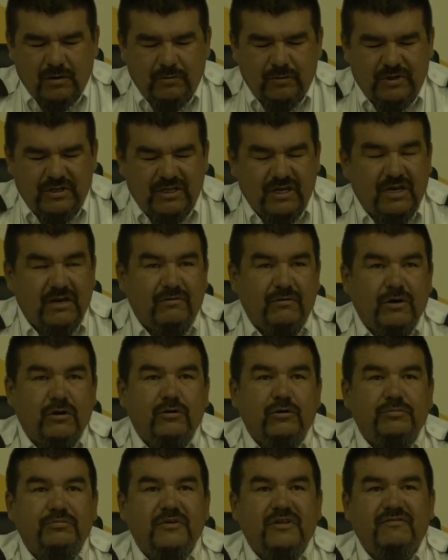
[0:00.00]
we did a
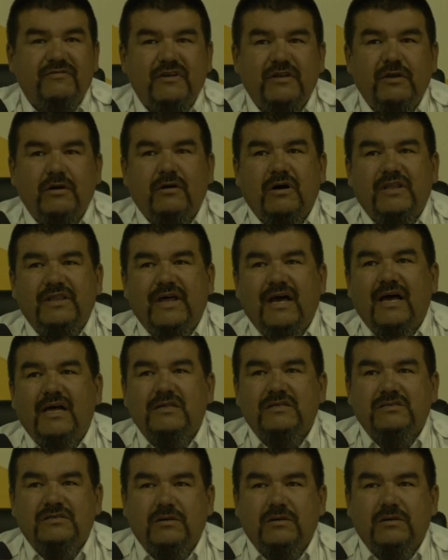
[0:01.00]
recruitment video on that,